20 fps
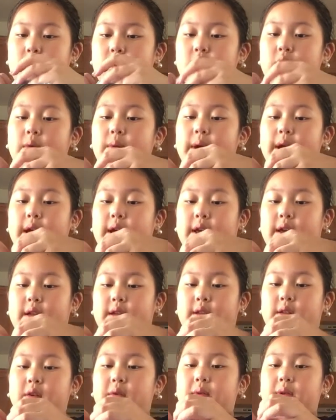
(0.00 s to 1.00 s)
no wait,
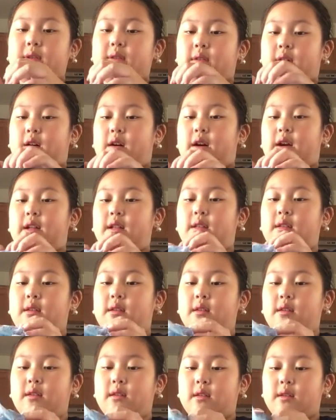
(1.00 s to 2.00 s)
no it's not.
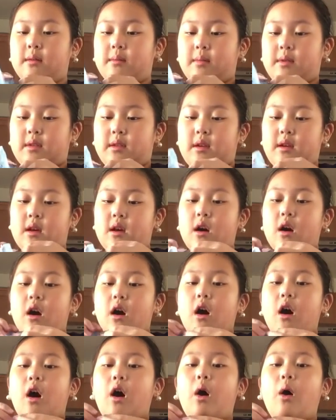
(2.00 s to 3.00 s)
Let me see.
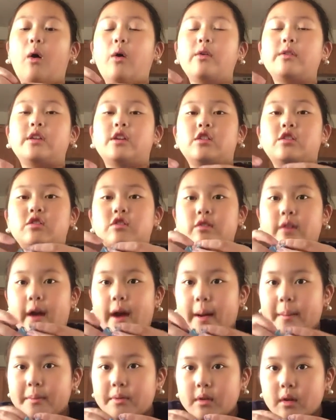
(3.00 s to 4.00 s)
Oh, the
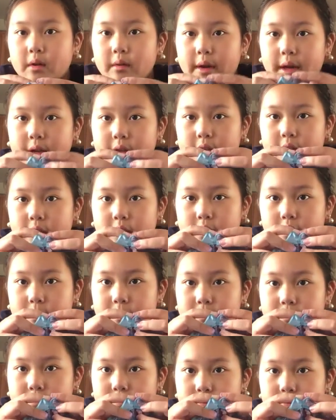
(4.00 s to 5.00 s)
straps are right here.
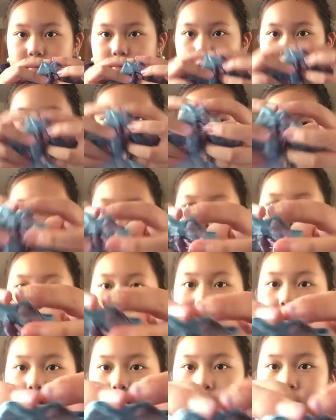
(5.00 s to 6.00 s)
If you guys
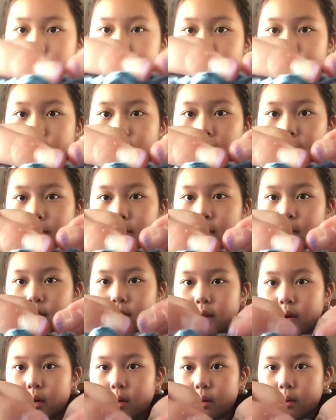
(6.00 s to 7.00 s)
can see them, the straps
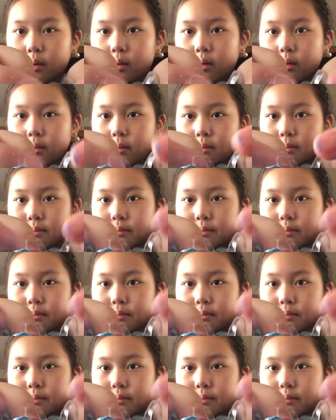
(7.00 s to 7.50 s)
are those.